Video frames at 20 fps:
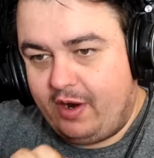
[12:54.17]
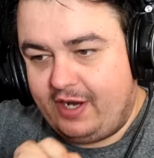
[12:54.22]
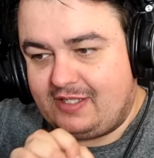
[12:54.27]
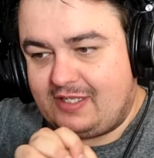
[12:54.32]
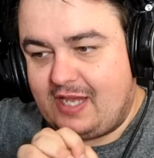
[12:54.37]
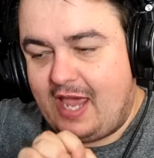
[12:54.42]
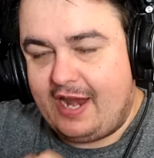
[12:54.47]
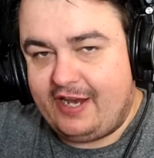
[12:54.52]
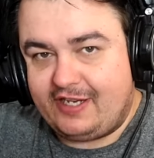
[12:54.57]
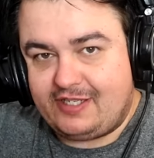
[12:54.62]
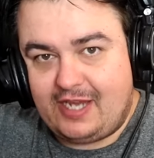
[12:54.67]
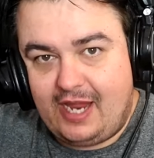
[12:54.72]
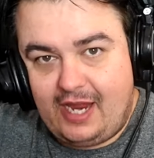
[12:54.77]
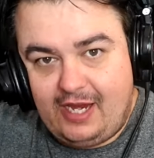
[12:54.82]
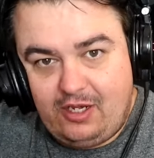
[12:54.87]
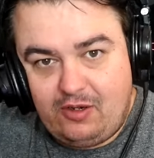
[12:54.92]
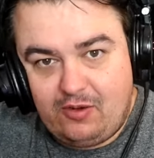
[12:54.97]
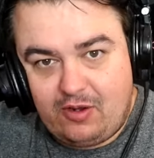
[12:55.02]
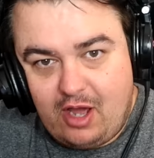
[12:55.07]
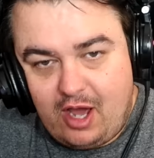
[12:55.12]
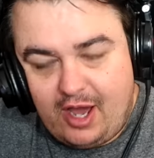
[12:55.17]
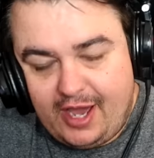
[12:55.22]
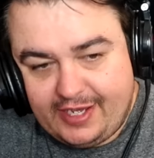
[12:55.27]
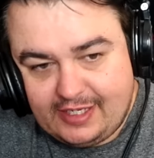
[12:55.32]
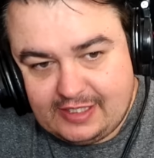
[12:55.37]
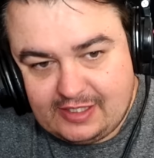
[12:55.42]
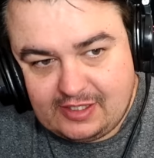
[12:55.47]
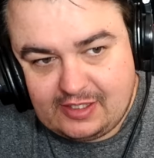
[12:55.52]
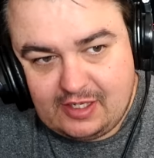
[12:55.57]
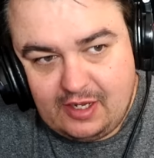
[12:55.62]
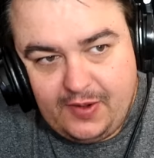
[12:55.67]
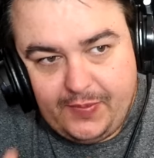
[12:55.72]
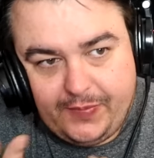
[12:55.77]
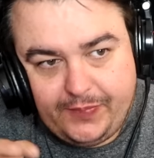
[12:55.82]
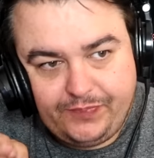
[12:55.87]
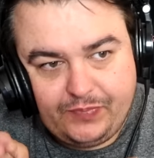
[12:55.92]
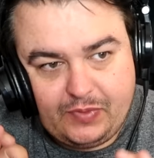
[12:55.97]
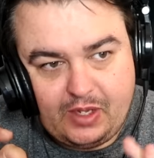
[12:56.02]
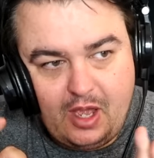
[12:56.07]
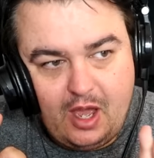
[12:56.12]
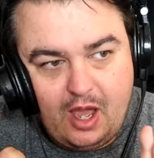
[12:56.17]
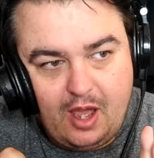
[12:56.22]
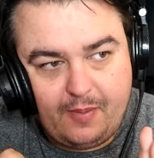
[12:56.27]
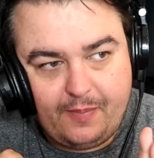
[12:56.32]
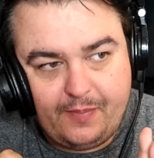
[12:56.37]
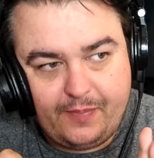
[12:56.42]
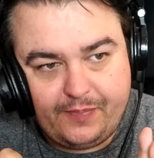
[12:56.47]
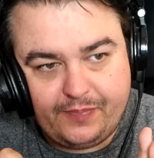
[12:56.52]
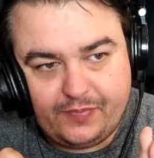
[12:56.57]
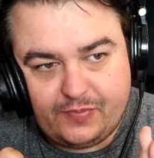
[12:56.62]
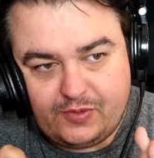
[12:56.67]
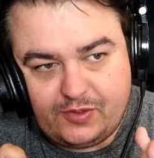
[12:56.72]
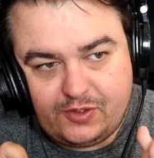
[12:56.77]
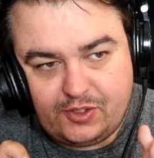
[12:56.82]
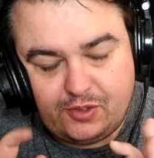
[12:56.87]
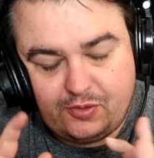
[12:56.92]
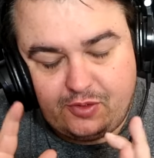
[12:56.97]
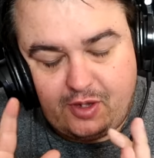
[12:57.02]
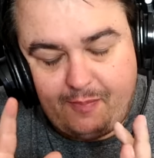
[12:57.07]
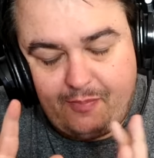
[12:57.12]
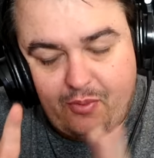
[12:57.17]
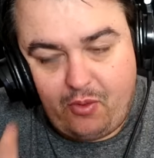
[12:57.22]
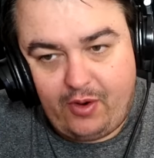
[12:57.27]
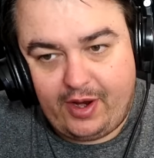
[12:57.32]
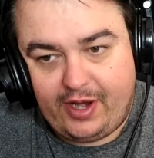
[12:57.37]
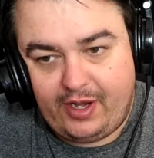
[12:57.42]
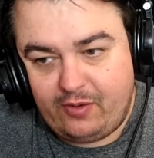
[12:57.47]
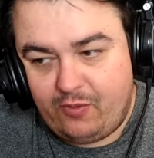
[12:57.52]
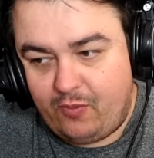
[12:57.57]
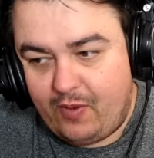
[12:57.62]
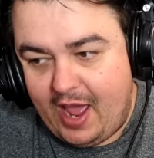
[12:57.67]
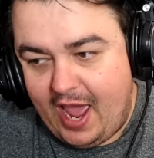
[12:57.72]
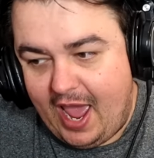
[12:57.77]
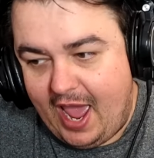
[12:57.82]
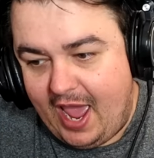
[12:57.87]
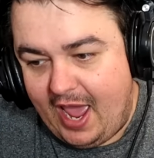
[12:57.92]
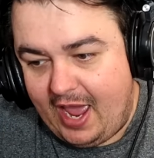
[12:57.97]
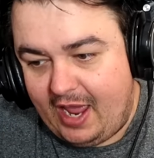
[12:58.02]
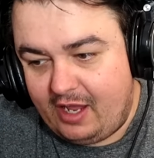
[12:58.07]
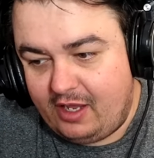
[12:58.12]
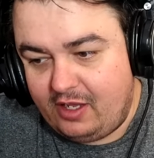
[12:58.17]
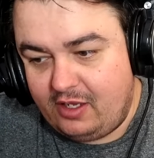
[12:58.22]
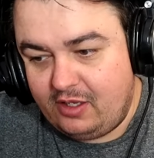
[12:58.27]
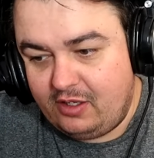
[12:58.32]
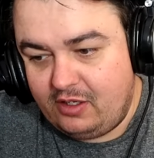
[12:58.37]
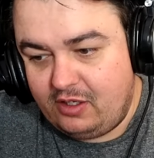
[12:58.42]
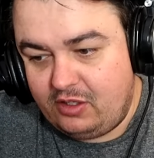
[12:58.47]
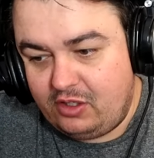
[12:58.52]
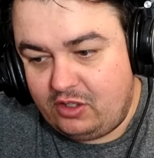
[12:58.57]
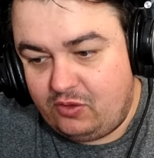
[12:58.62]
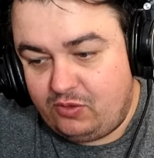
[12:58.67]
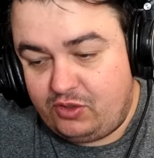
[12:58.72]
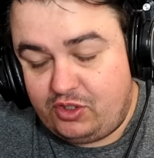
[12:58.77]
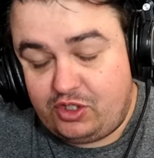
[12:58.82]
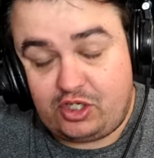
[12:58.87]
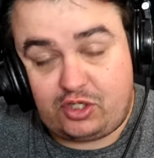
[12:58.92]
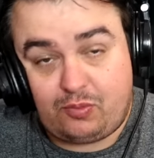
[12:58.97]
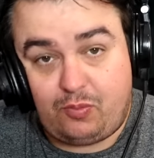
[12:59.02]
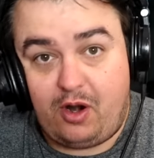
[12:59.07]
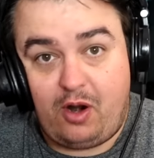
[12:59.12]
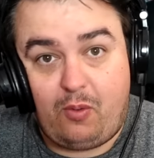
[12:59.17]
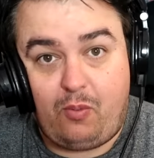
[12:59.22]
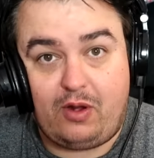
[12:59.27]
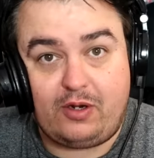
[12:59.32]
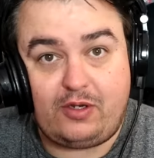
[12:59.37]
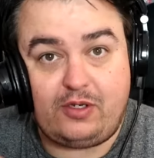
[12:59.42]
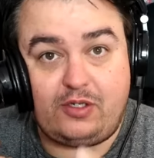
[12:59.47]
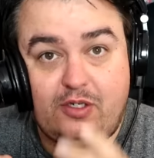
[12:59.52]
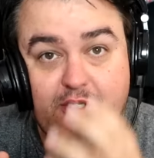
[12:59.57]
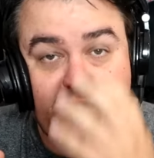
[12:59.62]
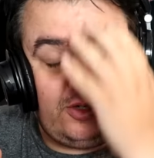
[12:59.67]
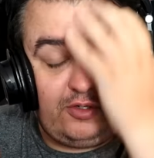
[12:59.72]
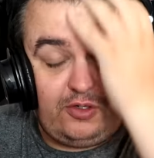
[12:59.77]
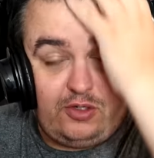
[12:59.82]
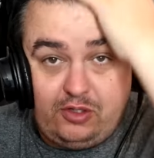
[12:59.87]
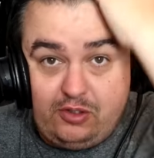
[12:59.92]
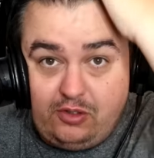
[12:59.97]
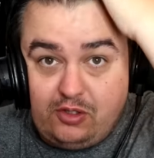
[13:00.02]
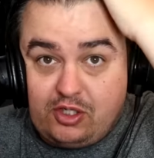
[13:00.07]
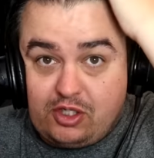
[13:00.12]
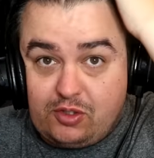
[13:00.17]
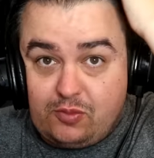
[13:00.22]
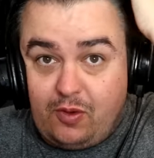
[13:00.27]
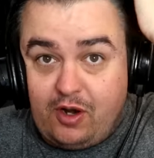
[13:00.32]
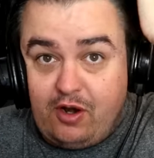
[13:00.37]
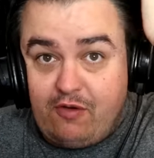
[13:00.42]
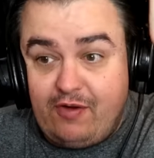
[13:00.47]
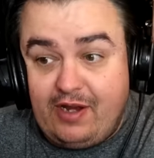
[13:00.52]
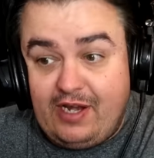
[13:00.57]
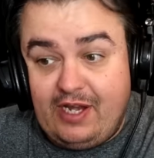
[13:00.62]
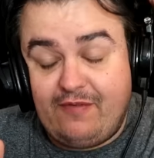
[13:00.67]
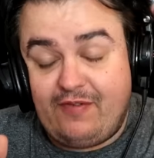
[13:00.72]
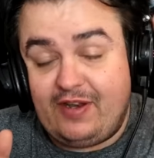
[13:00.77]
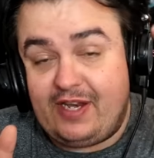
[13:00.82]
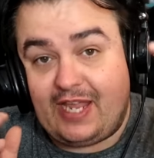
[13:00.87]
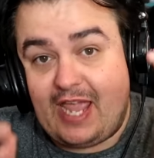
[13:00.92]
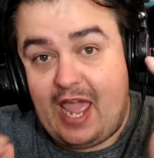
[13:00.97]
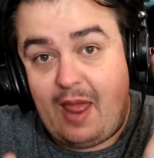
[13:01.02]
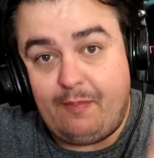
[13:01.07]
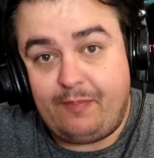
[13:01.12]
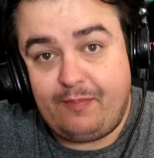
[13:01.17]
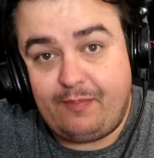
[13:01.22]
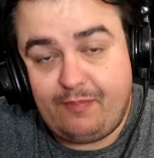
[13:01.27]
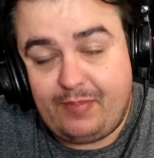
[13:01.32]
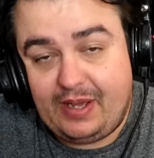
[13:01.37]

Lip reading: it to entertain you guys to a point where you just want to relive it again,